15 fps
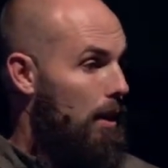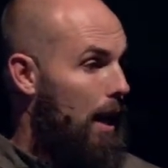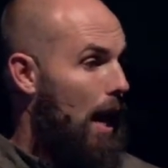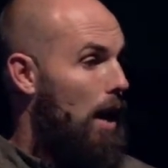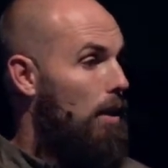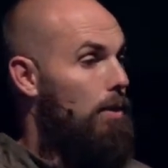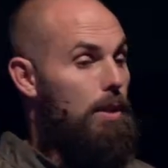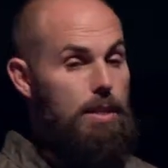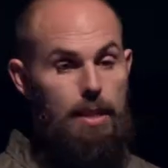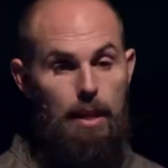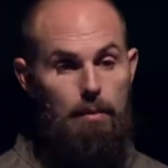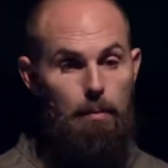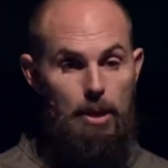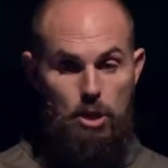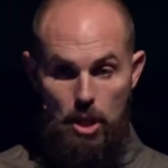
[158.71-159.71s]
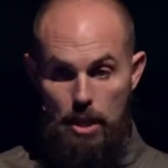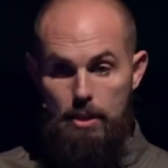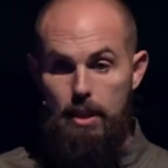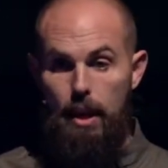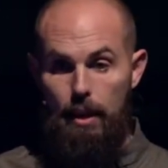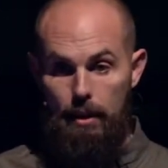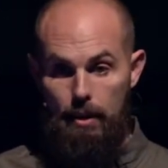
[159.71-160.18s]
calories out of my
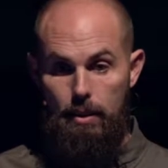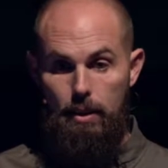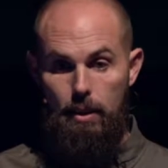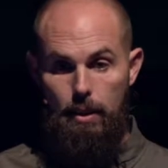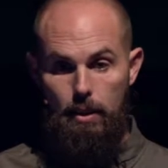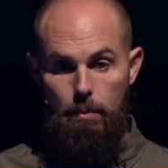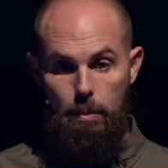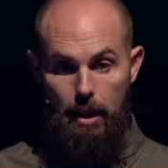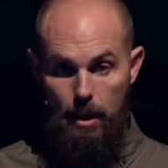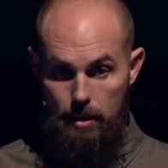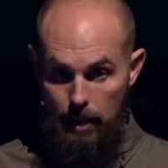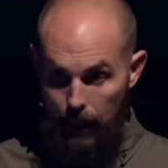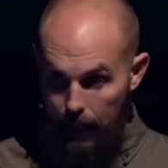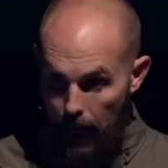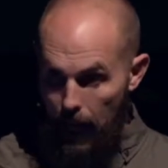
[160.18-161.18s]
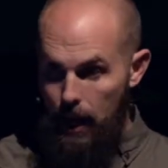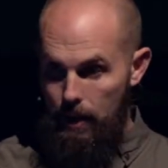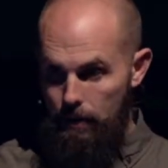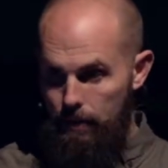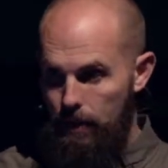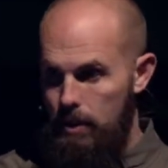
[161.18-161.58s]
cheesecake, you know, because I gave.